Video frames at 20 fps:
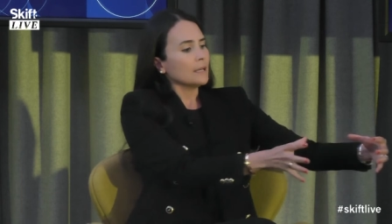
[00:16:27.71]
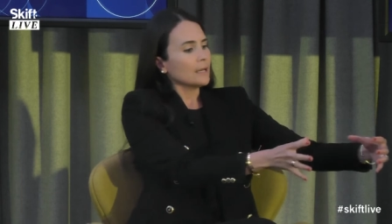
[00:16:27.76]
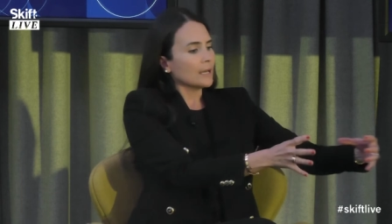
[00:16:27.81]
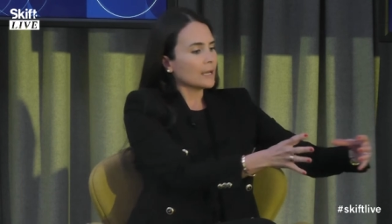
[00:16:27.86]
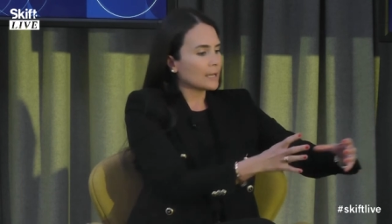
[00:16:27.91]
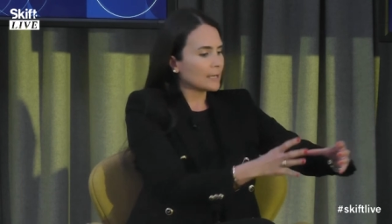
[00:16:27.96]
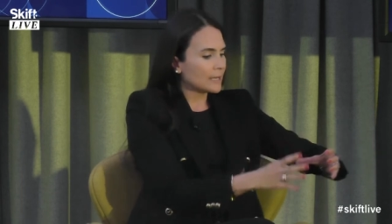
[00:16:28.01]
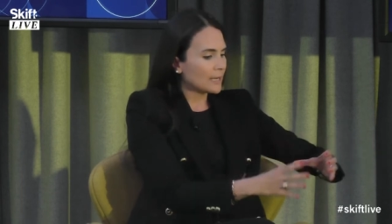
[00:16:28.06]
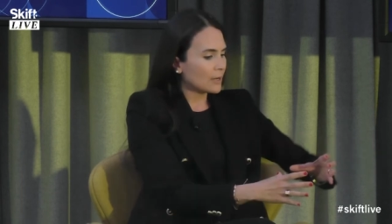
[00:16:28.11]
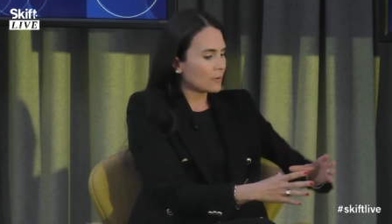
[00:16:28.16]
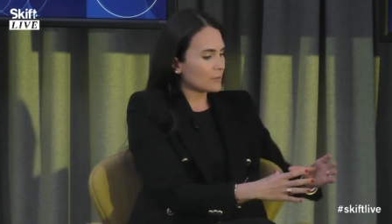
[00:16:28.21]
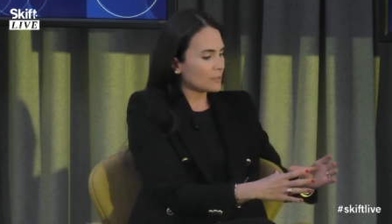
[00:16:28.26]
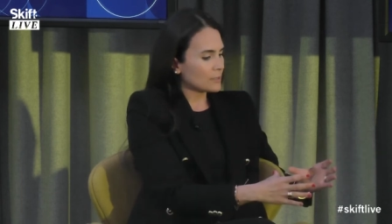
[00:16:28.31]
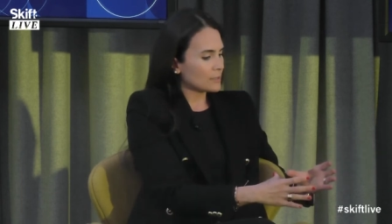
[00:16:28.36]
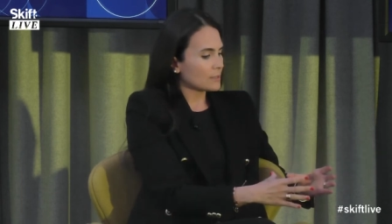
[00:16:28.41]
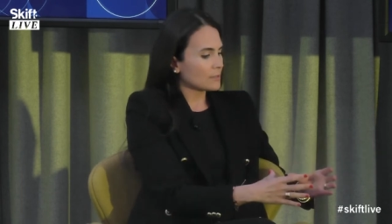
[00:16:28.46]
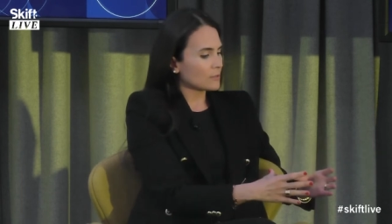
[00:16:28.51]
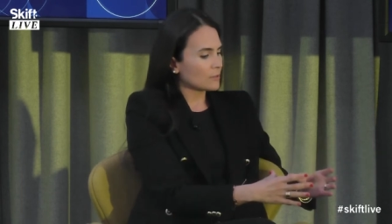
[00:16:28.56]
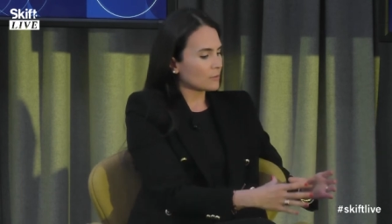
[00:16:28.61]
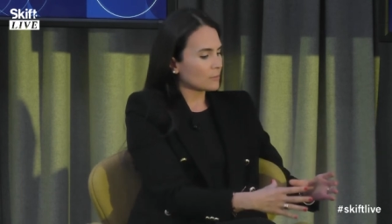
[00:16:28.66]
And now this
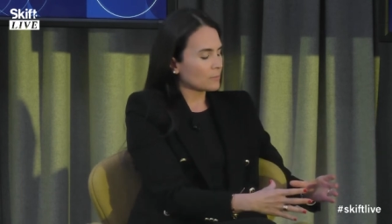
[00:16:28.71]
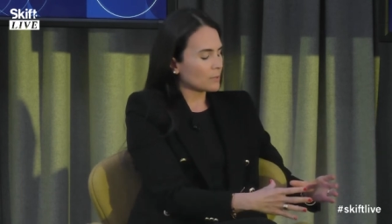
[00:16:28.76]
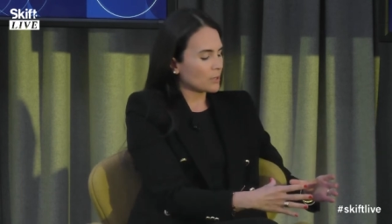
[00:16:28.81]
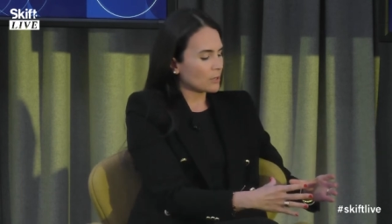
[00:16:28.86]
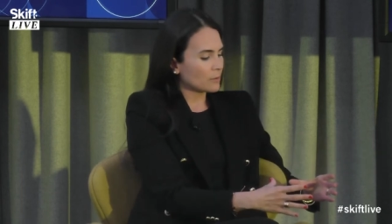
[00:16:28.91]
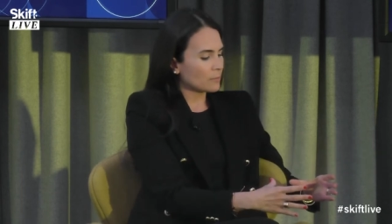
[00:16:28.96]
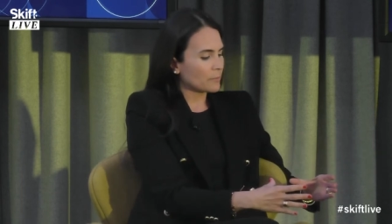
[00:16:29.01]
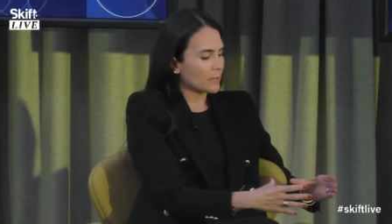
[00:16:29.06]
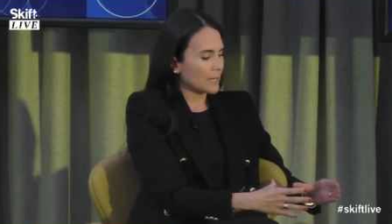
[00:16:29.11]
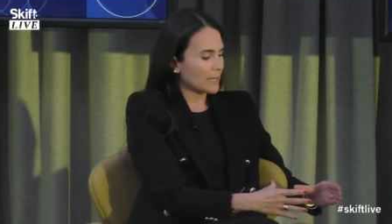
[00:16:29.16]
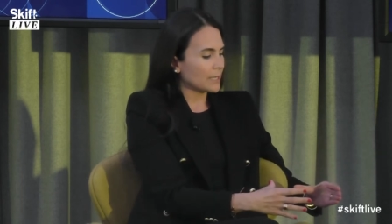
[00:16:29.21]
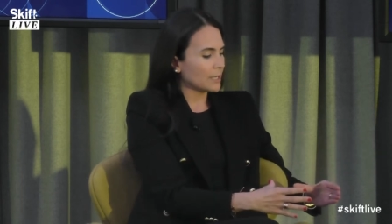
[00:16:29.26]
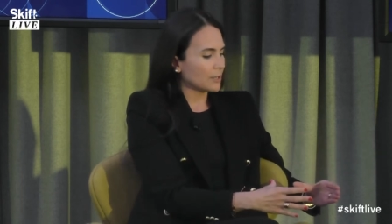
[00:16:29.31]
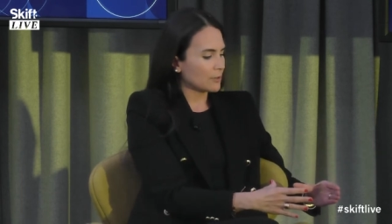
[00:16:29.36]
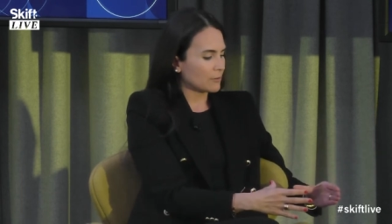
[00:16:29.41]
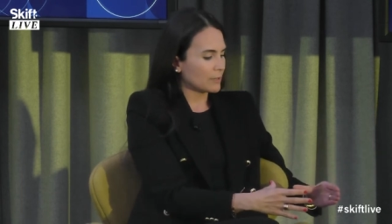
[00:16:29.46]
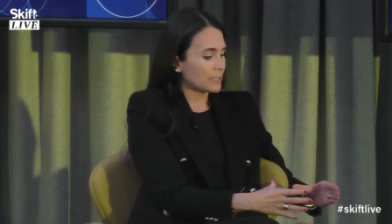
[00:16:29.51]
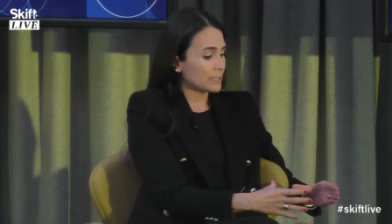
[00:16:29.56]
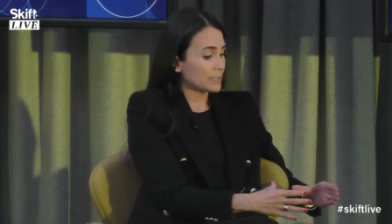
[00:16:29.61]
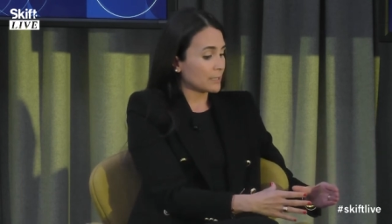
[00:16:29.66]
is our, our buying
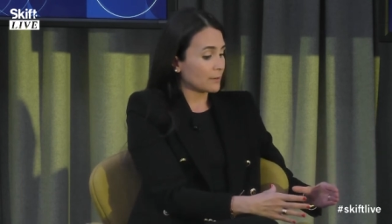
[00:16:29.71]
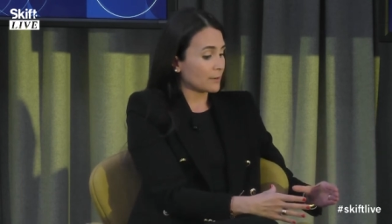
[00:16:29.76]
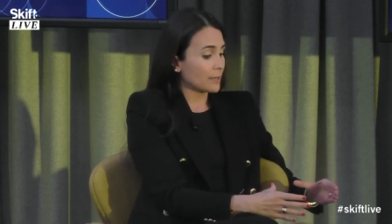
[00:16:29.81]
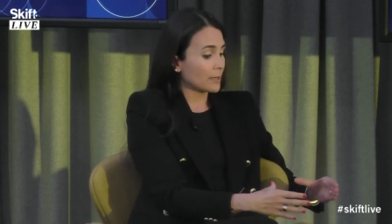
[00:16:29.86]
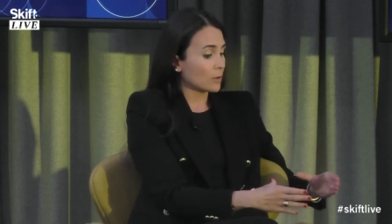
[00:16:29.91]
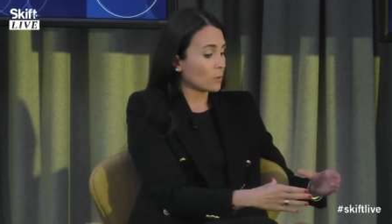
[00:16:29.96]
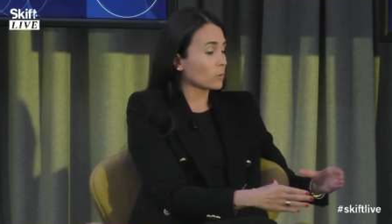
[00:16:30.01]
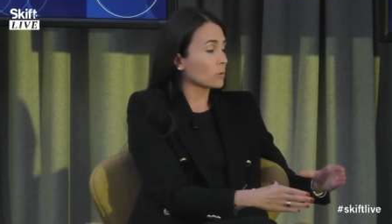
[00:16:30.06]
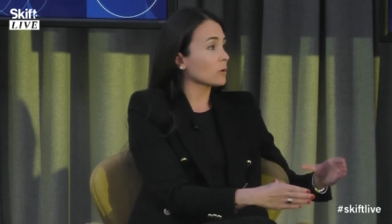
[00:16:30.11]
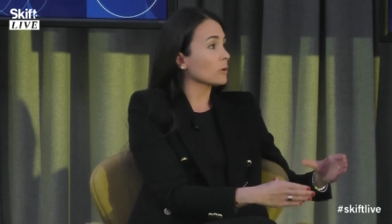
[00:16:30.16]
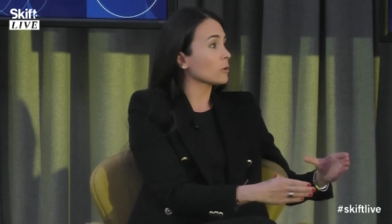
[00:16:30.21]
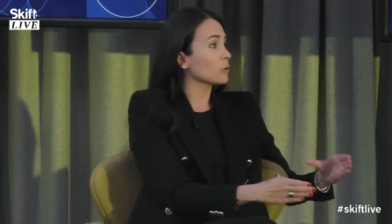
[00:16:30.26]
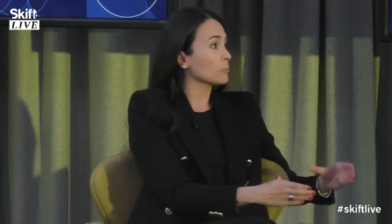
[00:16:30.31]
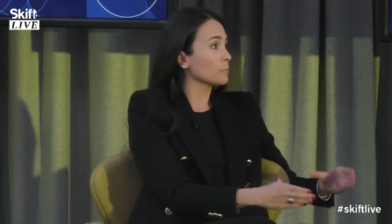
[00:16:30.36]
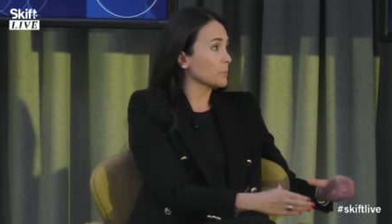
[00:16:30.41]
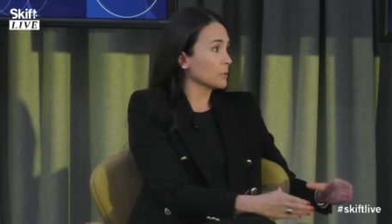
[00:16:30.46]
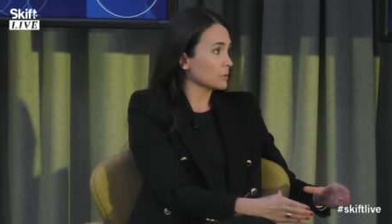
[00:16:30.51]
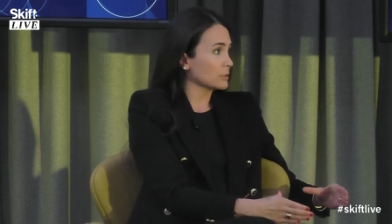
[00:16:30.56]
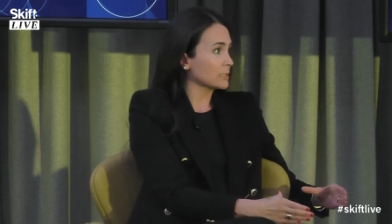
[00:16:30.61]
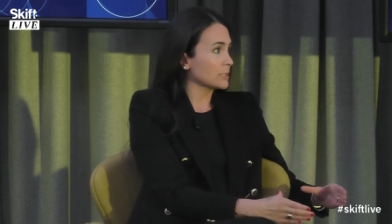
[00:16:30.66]
criteria or our
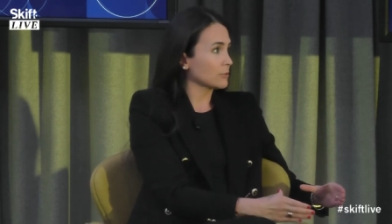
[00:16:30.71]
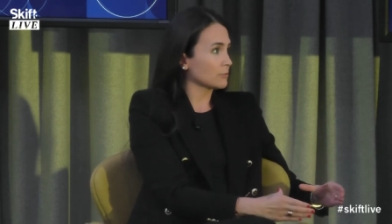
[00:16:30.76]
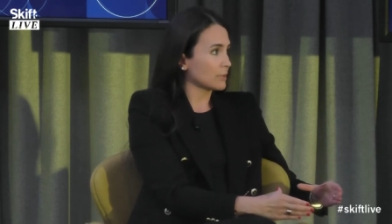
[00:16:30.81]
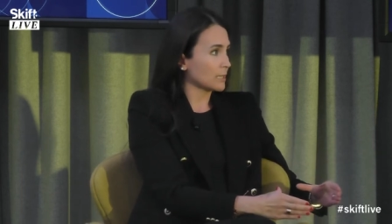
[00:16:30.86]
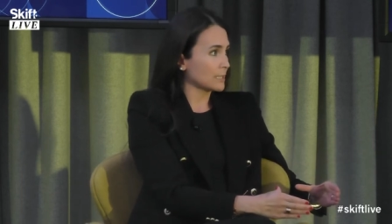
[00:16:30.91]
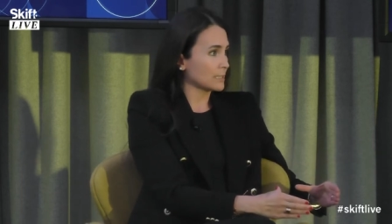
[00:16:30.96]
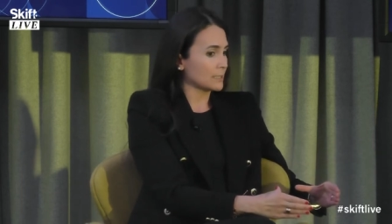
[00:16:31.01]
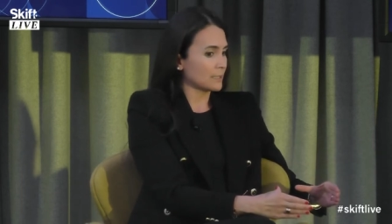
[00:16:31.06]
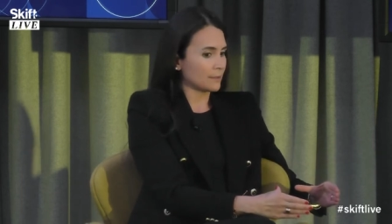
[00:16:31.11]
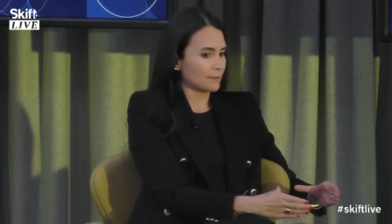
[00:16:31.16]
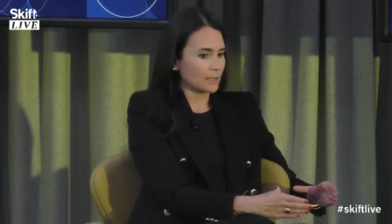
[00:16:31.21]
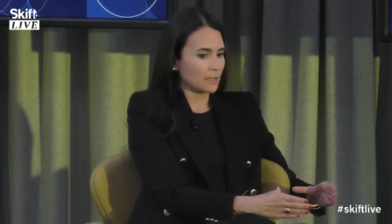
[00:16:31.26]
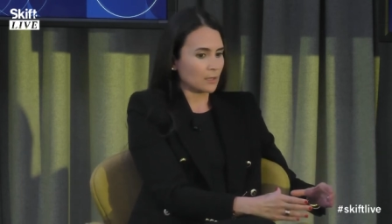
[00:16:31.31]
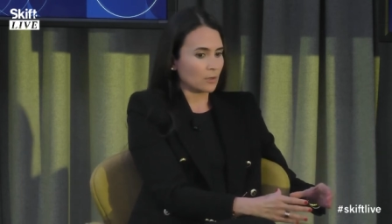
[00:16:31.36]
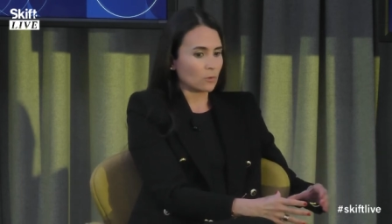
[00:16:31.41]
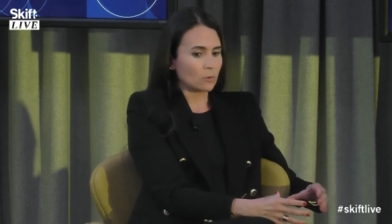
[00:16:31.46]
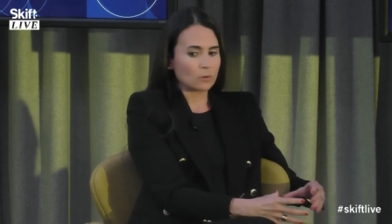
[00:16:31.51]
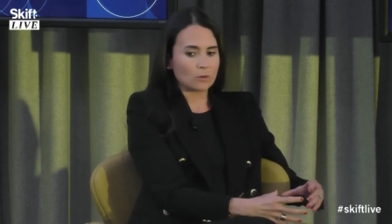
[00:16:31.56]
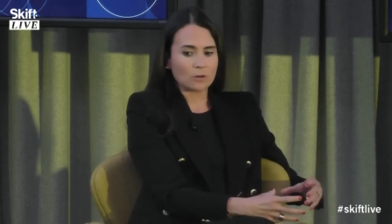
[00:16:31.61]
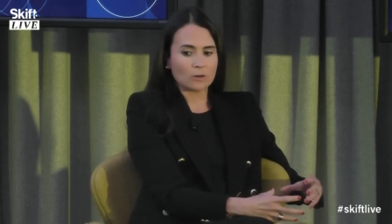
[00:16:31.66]
building criteria
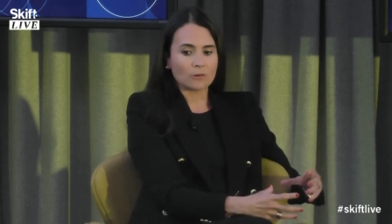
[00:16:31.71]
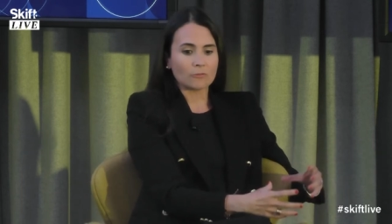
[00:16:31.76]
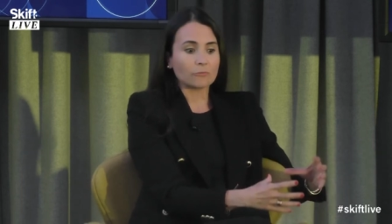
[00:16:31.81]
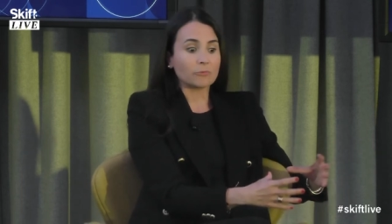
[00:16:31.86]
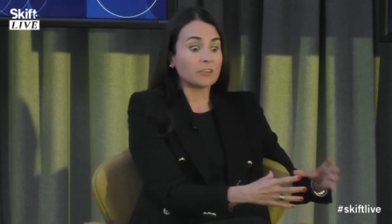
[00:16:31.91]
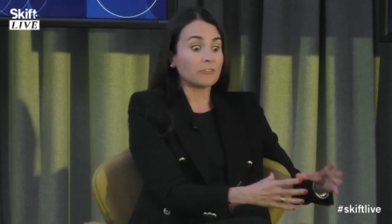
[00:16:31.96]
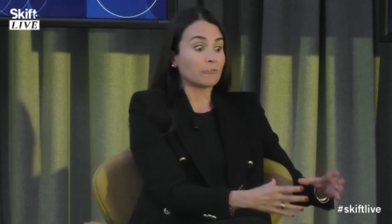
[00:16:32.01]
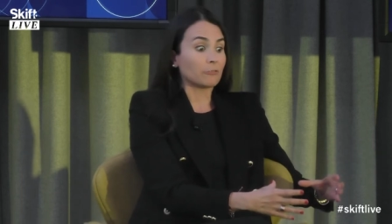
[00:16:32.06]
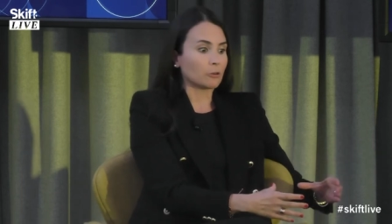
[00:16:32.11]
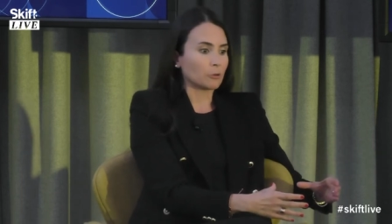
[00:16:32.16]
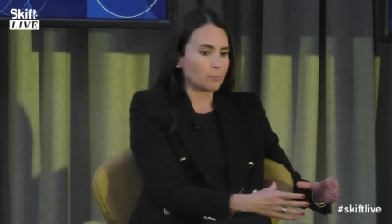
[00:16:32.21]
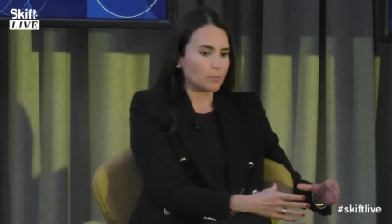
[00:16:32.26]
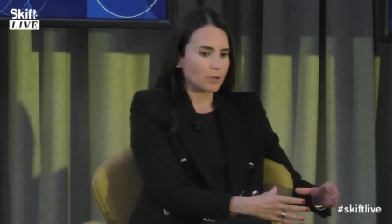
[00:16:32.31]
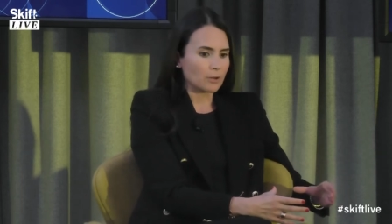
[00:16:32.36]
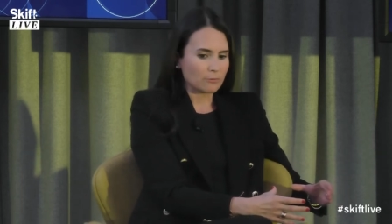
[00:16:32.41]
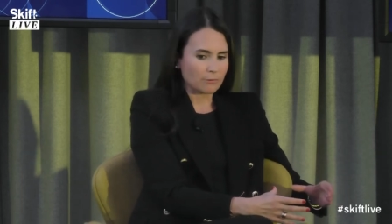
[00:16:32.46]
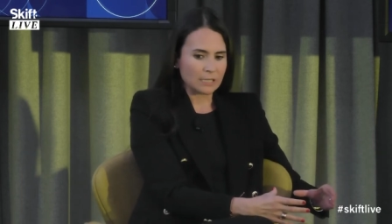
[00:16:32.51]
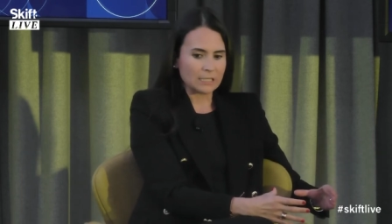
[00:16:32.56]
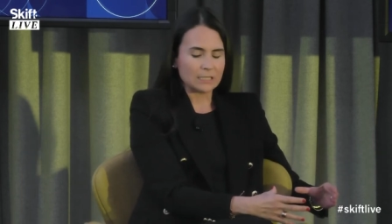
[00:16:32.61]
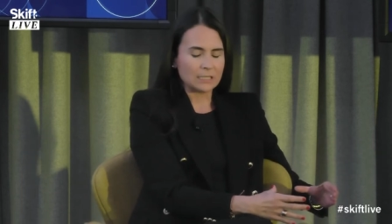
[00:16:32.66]
or our refurb
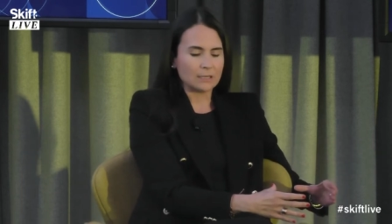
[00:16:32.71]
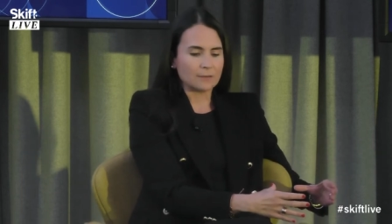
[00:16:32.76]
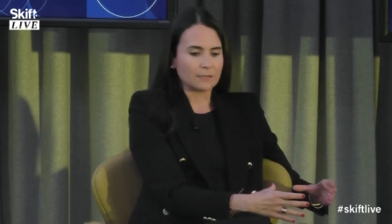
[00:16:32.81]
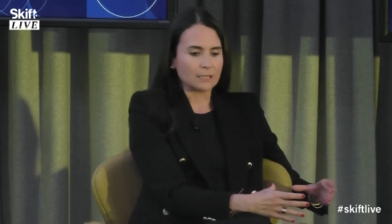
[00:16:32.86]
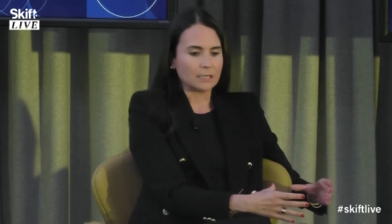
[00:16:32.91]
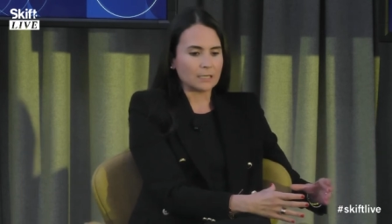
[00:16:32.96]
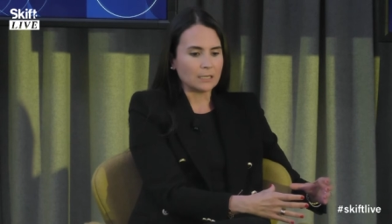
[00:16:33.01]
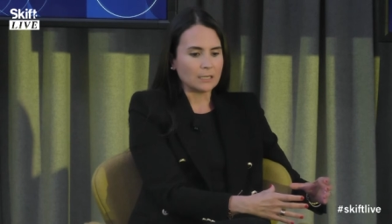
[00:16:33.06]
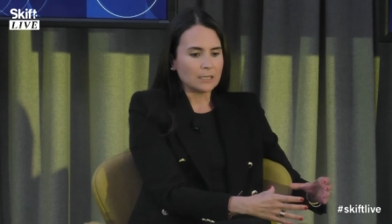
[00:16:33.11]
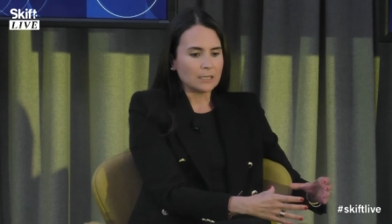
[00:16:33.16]
criteria.